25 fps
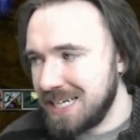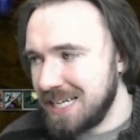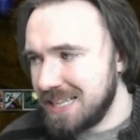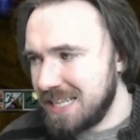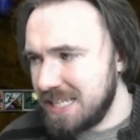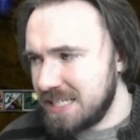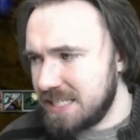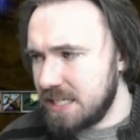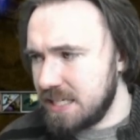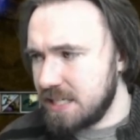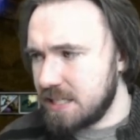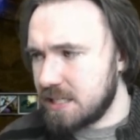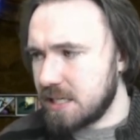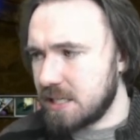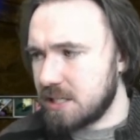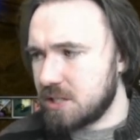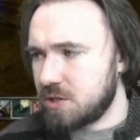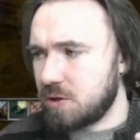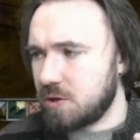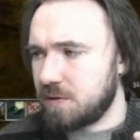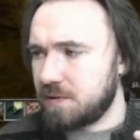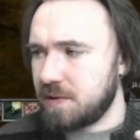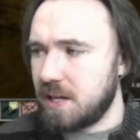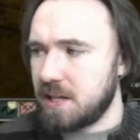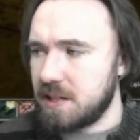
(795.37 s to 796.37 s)
This is
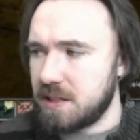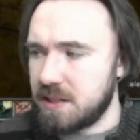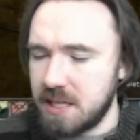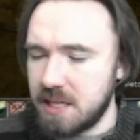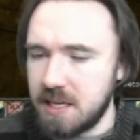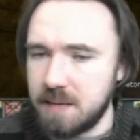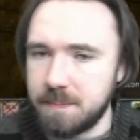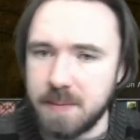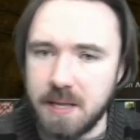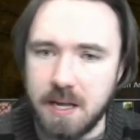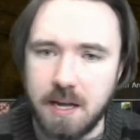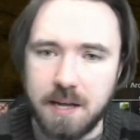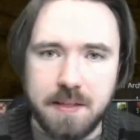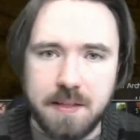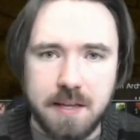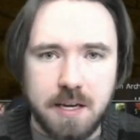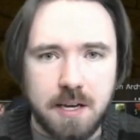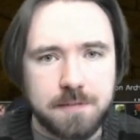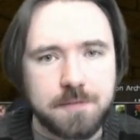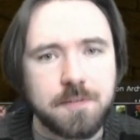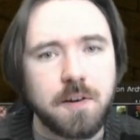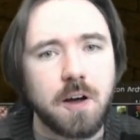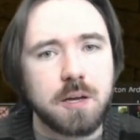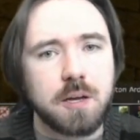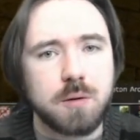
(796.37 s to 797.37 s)
sort of a theme that I think I
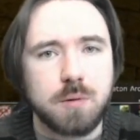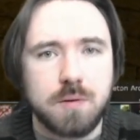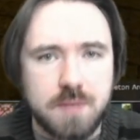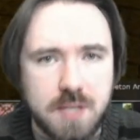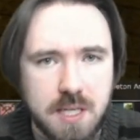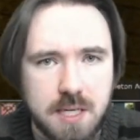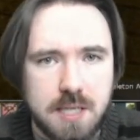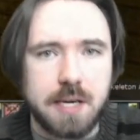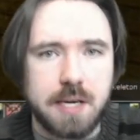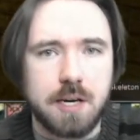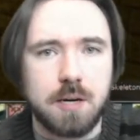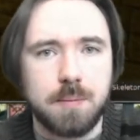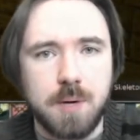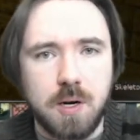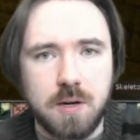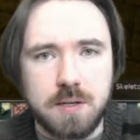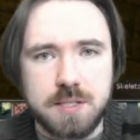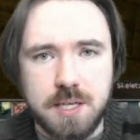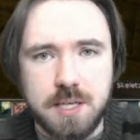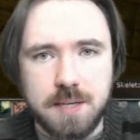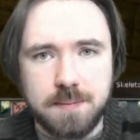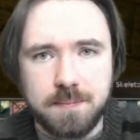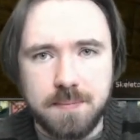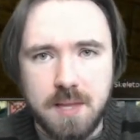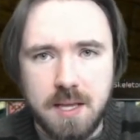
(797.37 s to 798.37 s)
find with DDO
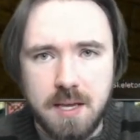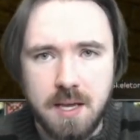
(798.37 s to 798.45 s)
boxing.